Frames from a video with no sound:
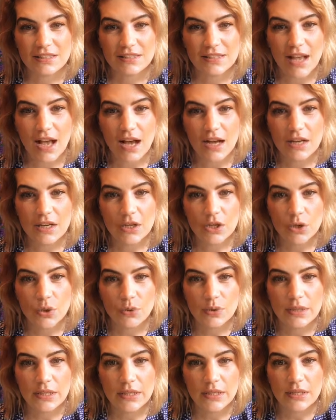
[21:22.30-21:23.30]

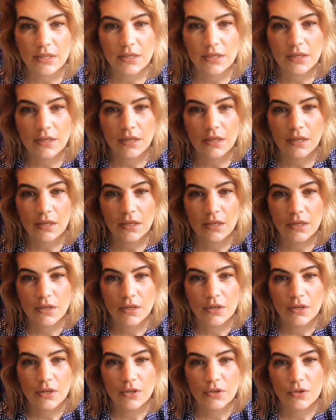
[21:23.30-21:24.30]
Dockery
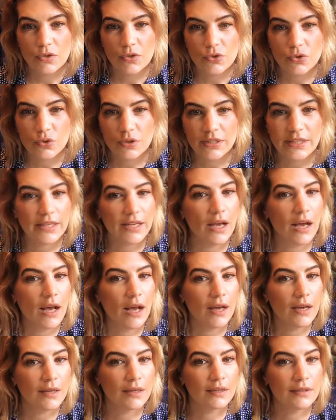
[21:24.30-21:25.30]
Julia.
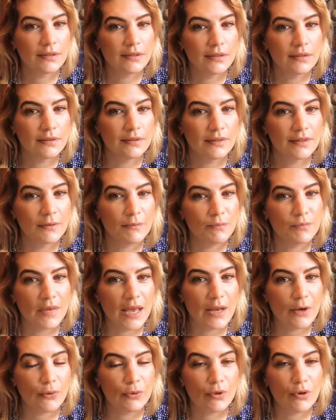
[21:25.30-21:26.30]

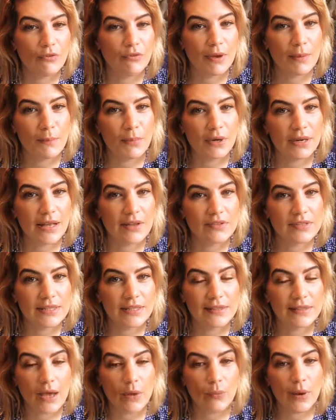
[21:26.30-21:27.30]
I don't know if I'm
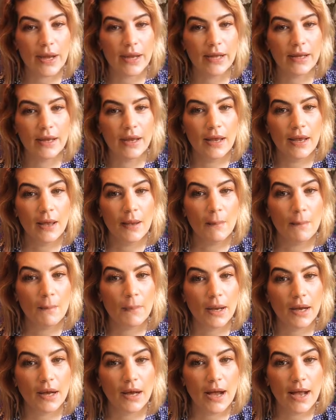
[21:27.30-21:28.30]
pronouncing that right,
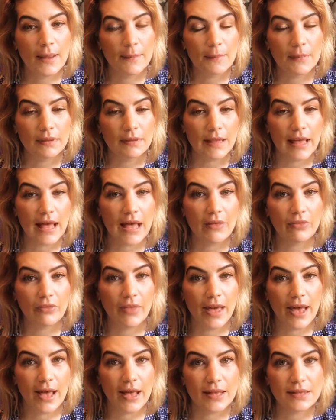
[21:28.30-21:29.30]
but I'm glad
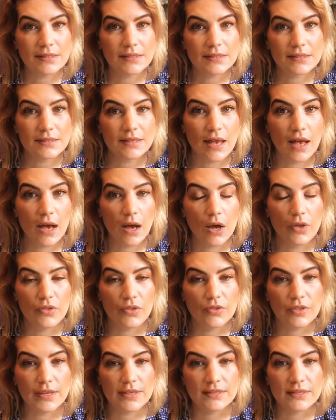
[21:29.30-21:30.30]
that uh,
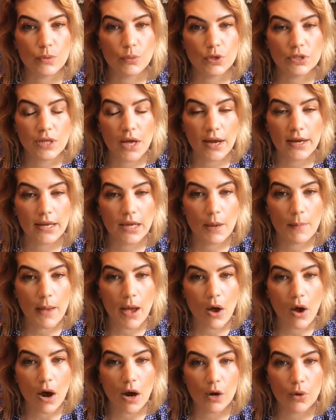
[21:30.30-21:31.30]
the things that we're talking
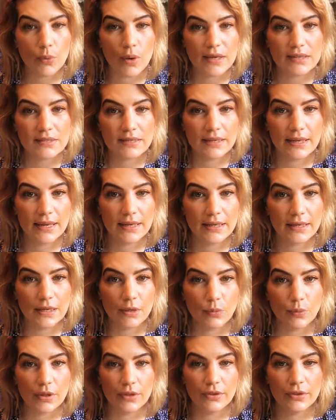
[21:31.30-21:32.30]
about are
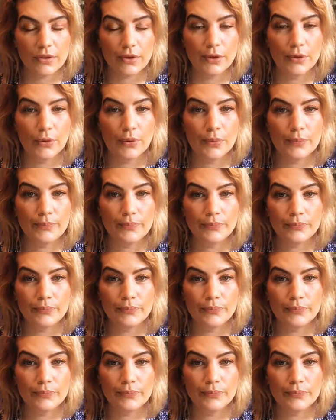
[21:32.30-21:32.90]
resonating with you.